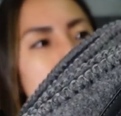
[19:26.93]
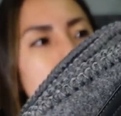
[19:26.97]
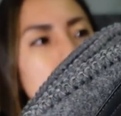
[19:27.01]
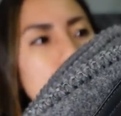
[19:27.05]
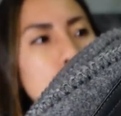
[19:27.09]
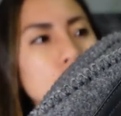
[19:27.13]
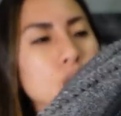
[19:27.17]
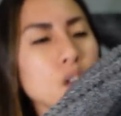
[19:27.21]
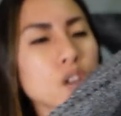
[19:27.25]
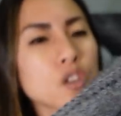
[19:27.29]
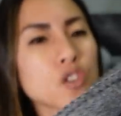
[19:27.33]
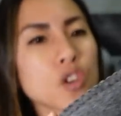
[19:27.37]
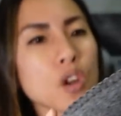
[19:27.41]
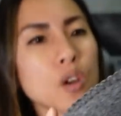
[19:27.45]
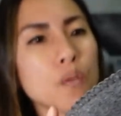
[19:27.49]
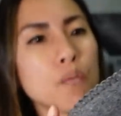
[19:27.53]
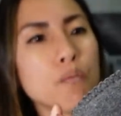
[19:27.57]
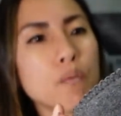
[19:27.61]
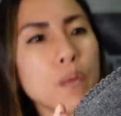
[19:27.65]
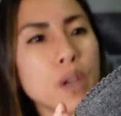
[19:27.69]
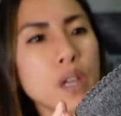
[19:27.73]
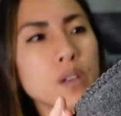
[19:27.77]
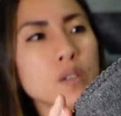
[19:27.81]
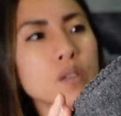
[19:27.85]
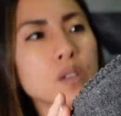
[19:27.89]
in such
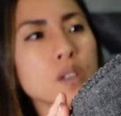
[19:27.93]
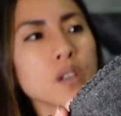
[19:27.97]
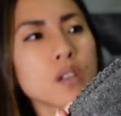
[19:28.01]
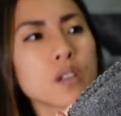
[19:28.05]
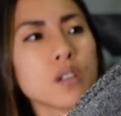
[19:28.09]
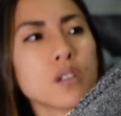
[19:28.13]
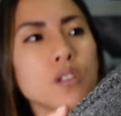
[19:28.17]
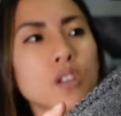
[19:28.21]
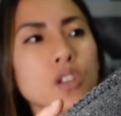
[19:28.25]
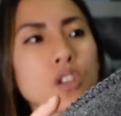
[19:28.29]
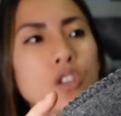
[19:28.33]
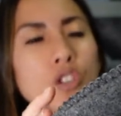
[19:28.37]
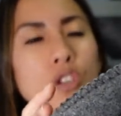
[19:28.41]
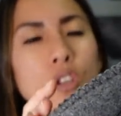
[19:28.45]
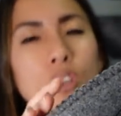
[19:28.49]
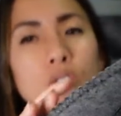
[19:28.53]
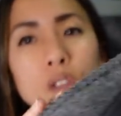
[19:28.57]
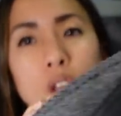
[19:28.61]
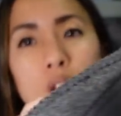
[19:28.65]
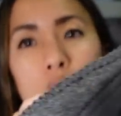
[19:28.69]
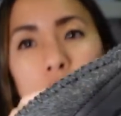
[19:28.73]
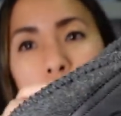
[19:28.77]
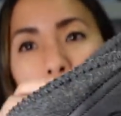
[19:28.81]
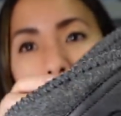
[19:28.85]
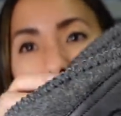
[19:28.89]
amazing condition.
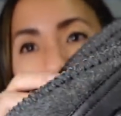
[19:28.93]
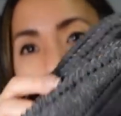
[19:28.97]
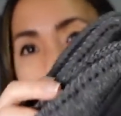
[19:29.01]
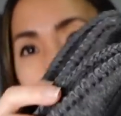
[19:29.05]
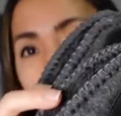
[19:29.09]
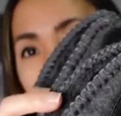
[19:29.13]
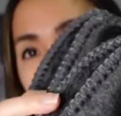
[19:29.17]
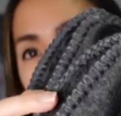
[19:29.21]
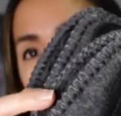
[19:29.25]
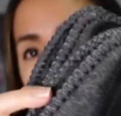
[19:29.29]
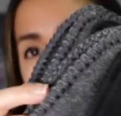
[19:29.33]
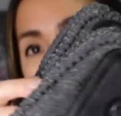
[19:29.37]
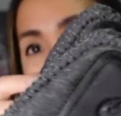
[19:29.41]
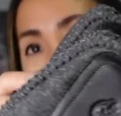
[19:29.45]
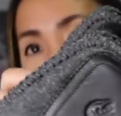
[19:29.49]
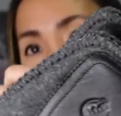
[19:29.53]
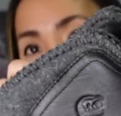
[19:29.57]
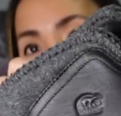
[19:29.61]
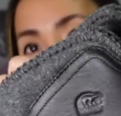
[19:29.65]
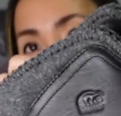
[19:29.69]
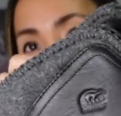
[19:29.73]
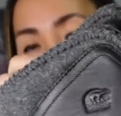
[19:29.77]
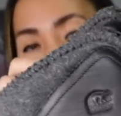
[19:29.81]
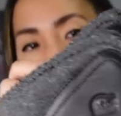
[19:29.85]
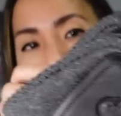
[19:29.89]
They look like they have
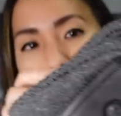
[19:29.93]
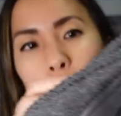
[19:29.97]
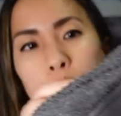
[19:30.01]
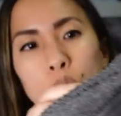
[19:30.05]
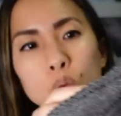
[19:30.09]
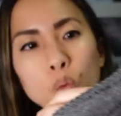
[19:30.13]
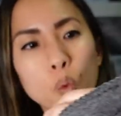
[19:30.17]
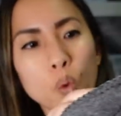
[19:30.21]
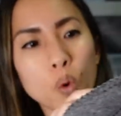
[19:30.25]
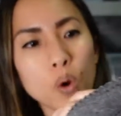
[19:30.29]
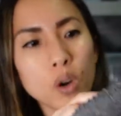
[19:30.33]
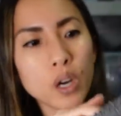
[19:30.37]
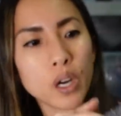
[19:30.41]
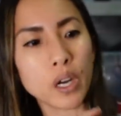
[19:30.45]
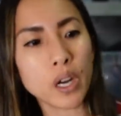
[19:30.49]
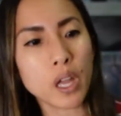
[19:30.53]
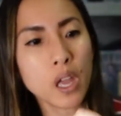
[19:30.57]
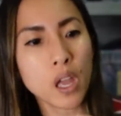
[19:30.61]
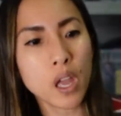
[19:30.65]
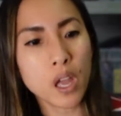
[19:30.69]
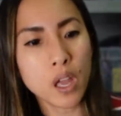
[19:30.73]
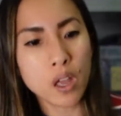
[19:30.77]
never been worn.